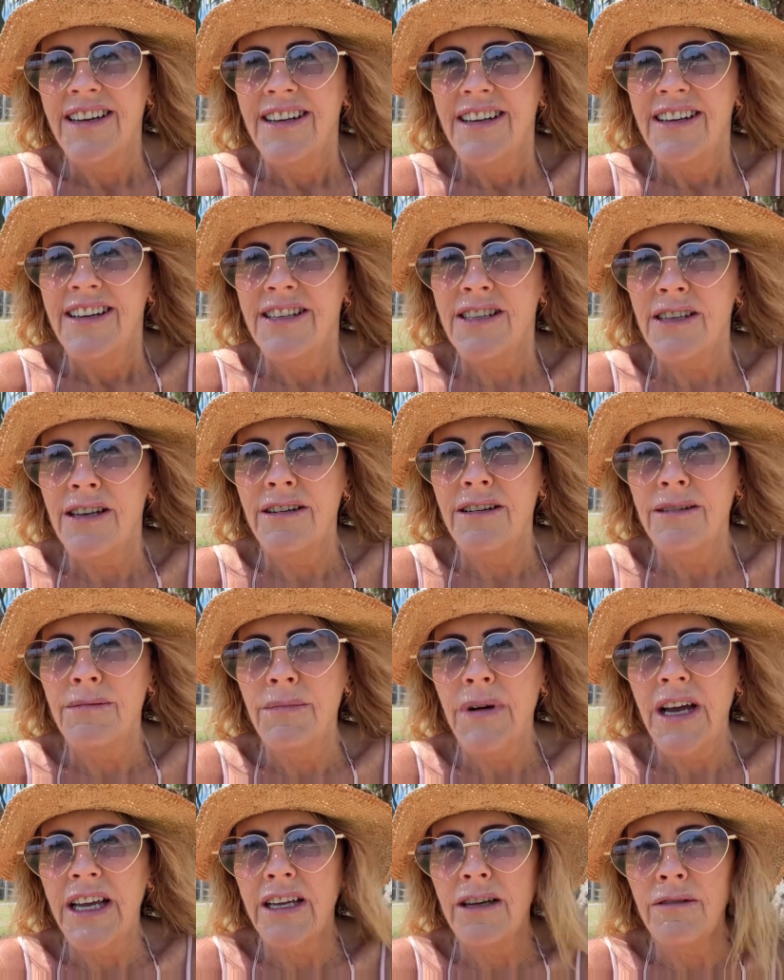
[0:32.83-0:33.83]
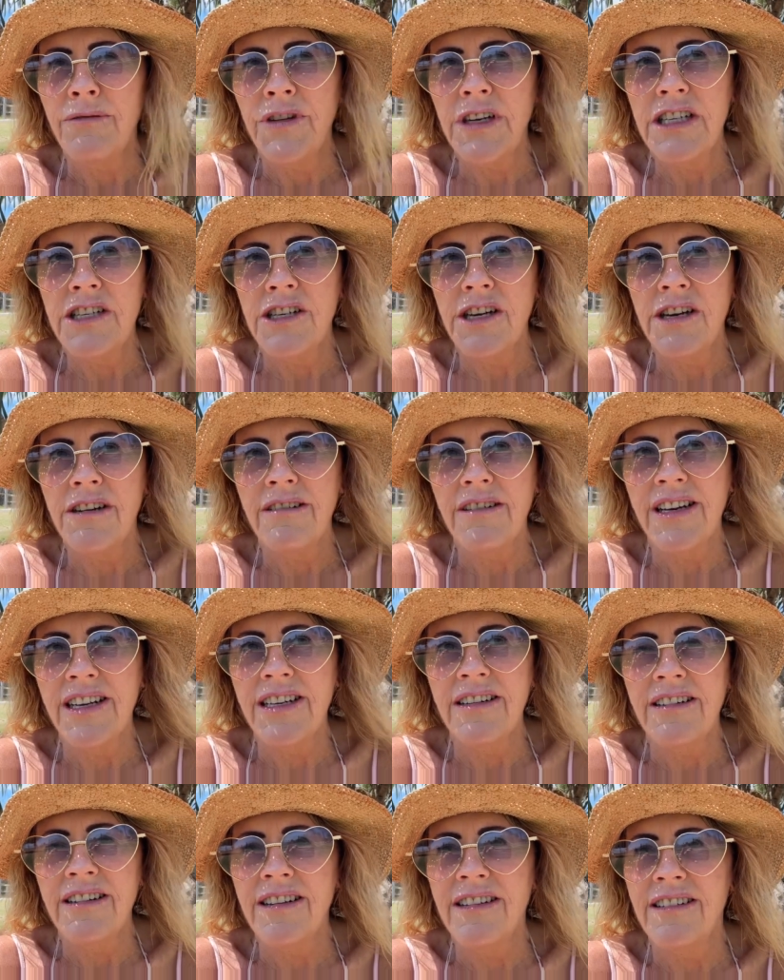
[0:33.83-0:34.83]
So my girlfriend
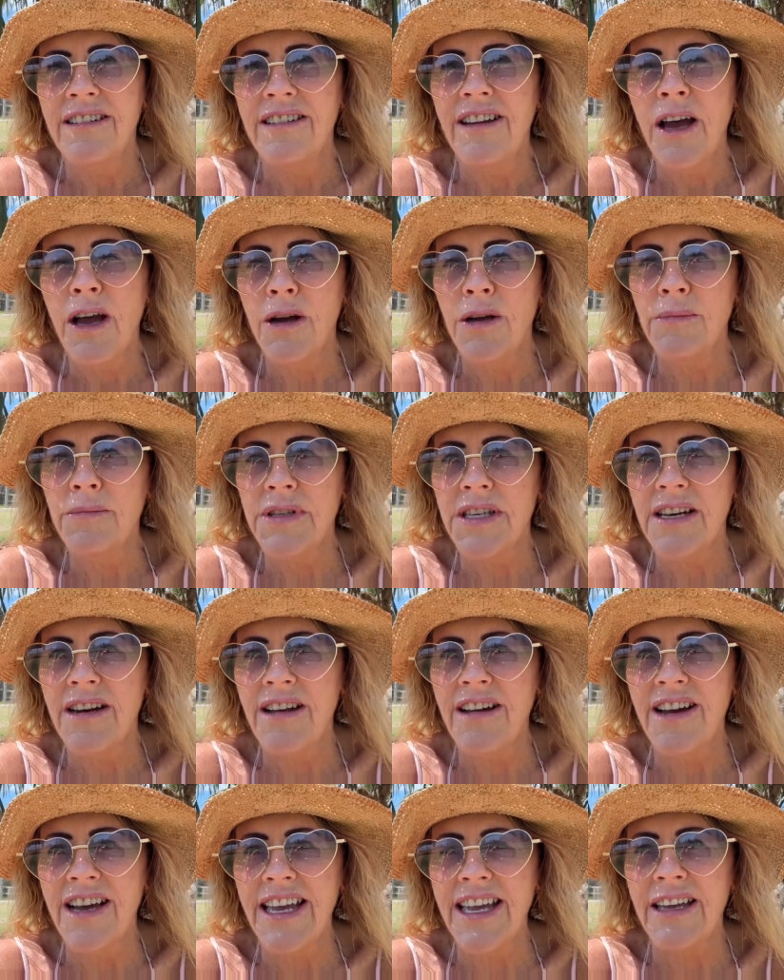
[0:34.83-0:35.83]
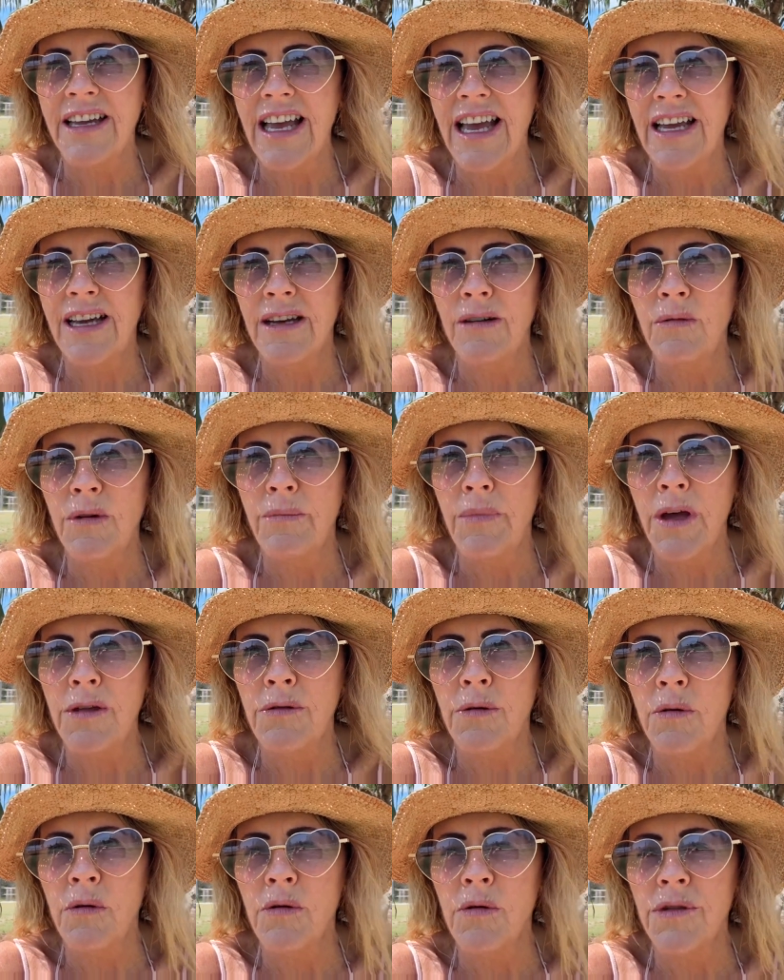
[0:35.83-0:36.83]
Sheridan Holmes and I, we're
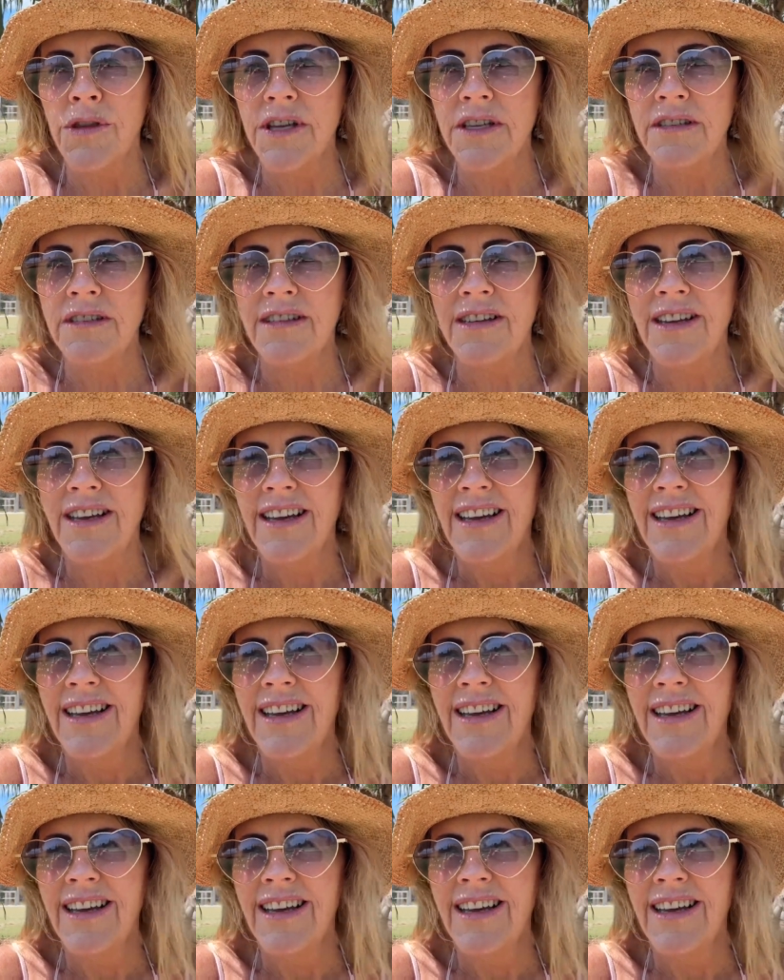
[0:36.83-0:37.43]
both authors,